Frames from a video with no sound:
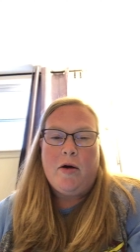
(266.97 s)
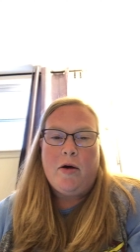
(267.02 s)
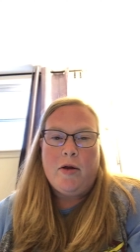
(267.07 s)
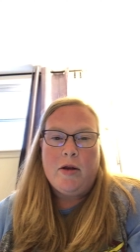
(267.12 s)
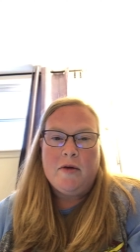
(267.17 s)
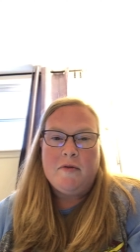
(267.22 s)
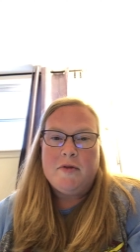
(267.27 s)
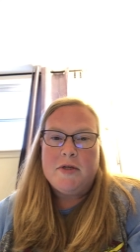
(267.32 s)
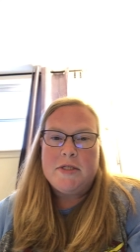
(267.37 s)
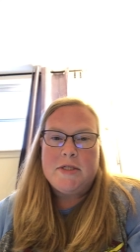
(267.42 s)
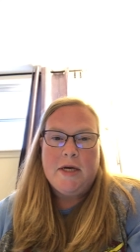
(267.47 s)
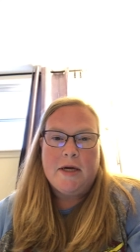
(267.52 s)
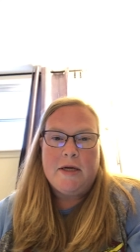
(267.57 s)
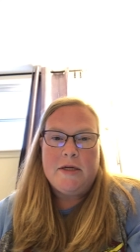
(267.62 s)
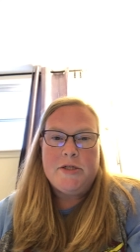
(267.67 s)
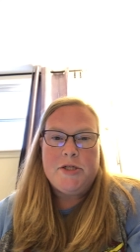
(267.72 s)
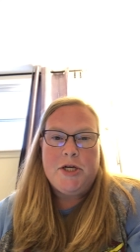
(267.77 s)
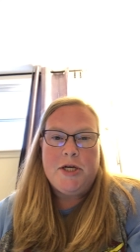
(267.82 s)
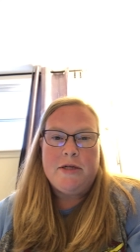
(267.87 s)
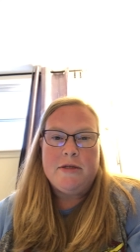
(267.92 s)
all of the
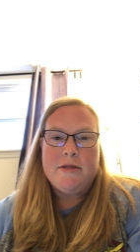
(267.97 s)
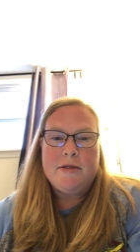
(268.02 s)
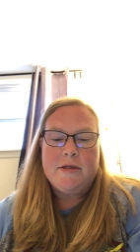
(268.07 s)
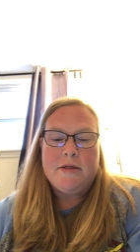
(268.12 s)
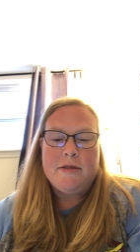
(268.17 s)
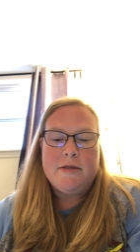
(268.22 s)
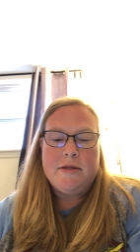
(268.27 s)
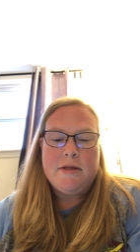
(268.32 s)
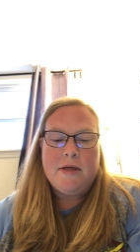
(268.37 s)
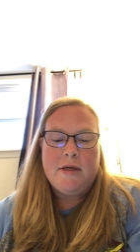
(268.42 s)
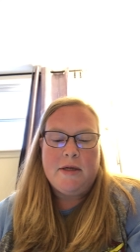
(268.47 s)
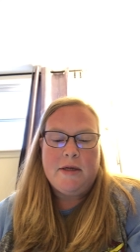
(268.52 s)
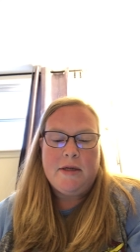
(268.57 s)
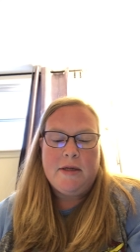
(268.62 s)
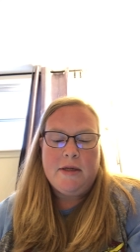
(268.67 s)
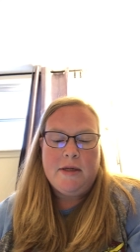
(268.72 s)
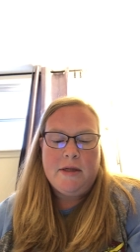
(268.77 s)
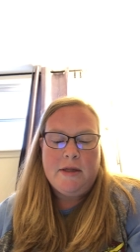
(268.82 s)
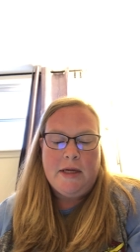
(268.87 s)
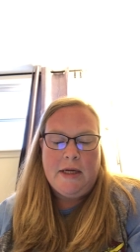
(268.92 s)
second chances that,